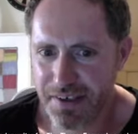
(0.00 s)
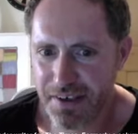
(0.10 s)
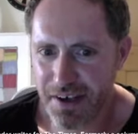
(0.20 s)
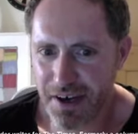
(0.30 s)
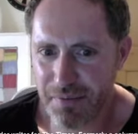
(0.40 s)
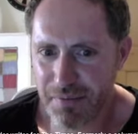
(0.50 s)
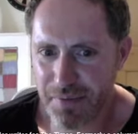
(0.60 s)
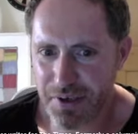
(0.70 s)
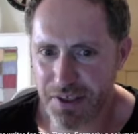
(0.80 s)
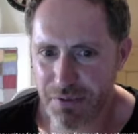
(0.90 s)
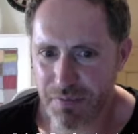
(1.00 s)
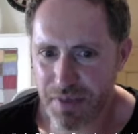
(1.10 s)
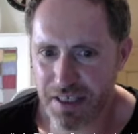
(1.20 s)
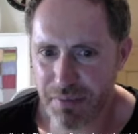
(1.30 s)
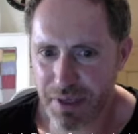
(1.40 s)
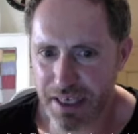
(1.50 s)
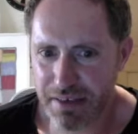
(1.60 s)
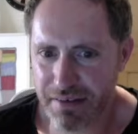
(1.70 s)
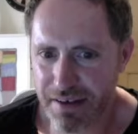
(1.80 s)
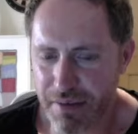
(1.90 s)
Because it would be
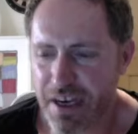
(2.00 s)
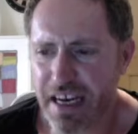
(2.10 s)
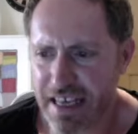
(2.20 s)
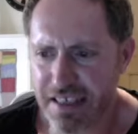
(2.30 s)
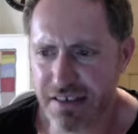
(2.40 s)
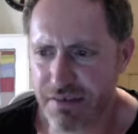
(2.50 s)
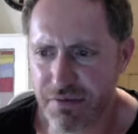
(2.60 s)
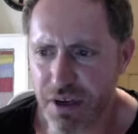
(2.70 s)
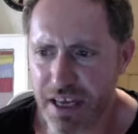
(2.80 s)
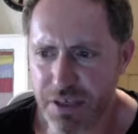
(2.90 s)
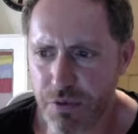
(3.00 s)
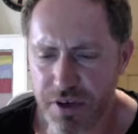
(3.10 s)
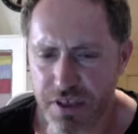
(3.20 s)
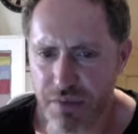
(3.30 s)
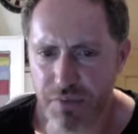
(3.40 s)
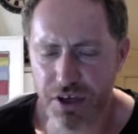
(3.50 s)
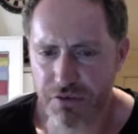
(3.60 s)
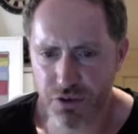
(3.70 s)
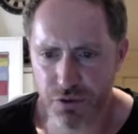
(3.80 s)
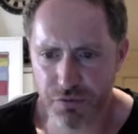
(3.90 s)
simply, I mean, unless we're in some kind
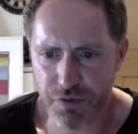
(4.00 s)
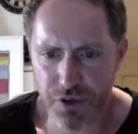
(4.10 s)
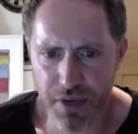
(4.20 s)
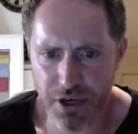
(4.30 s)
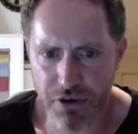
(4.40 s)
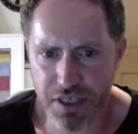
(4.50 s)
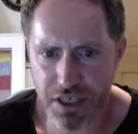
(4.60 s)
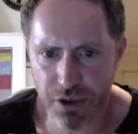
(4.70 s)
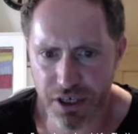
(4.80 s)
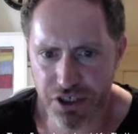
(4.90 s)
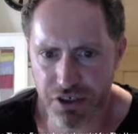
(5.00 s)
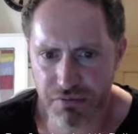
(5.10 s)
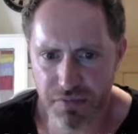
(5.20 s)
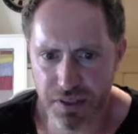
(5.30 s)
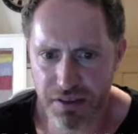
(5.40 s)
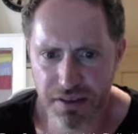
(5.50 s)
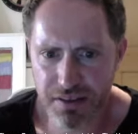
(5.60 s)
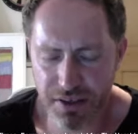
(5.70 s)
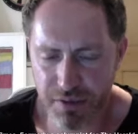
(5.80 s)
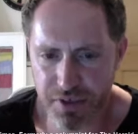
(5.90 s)
of sort of, you know, minority coalition
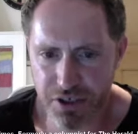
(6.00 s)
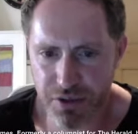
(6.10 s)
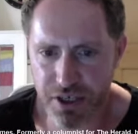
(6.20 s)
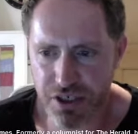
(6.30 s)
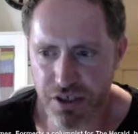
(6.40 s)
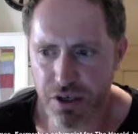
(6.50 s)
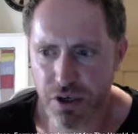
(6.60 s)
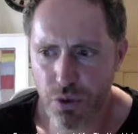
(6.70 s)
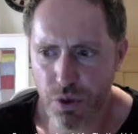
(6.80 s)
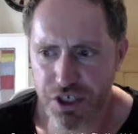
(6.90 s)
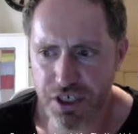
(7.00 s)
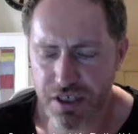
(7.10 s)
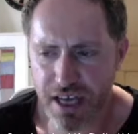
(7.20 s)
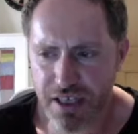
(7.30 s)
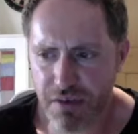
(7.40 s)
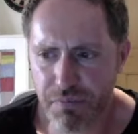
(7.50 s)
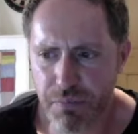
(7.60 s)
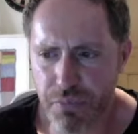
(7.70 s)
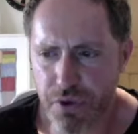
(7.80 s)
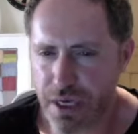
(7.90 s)
type situation, that's a
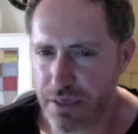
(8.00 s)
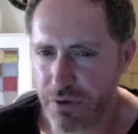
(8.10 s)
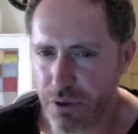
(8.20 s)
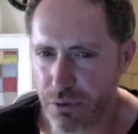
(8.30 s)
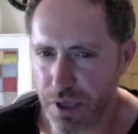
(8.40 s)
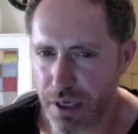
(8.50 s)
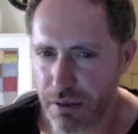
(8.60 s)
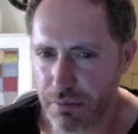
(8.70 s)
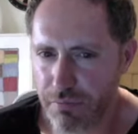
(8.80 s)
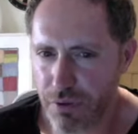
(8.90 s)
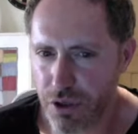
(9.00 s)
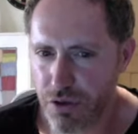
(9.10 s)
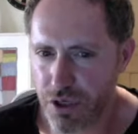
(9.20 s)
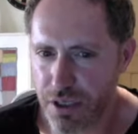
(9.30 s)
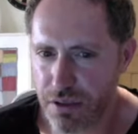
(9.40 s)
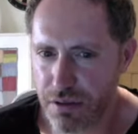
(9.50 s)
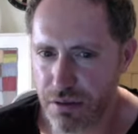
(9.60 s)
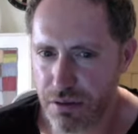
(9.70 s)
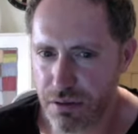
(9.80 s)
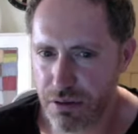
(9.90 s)
pretty difficult thing for a unionist
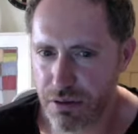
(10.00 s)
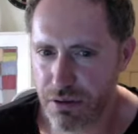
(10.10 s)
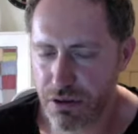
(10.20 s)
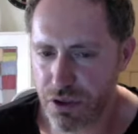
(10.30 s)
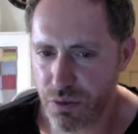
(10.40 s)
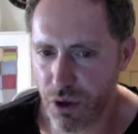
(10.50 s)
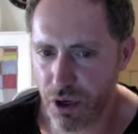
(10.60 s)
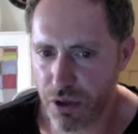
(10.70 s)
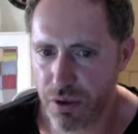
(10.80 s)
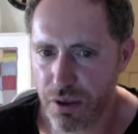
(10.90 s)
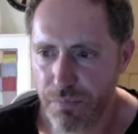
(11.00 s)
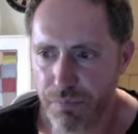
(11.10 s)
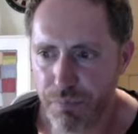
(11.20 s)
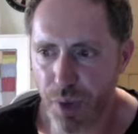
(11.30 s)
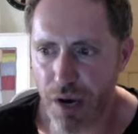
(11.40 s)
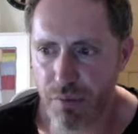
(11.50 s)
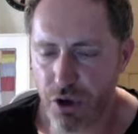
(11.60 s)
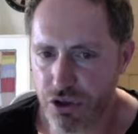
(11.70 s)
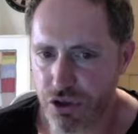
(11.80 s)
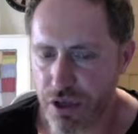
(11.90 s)
to swallow. But I'm
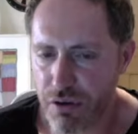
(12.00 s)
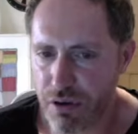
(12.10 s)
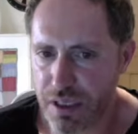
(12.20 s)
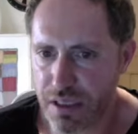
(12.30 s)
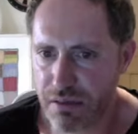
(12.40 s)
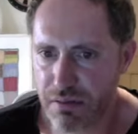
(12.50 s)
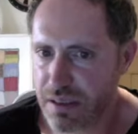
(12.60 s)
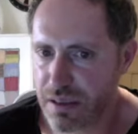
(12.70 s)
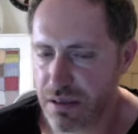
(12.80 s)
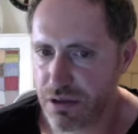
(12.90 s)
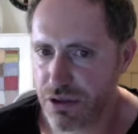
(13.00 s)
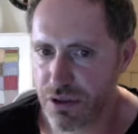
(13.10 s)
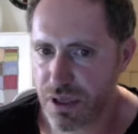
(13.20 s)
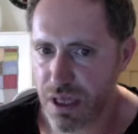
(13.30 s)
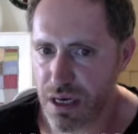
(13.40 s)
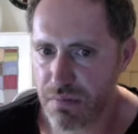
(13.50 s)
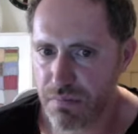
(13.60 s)
not sure there are easy solutions to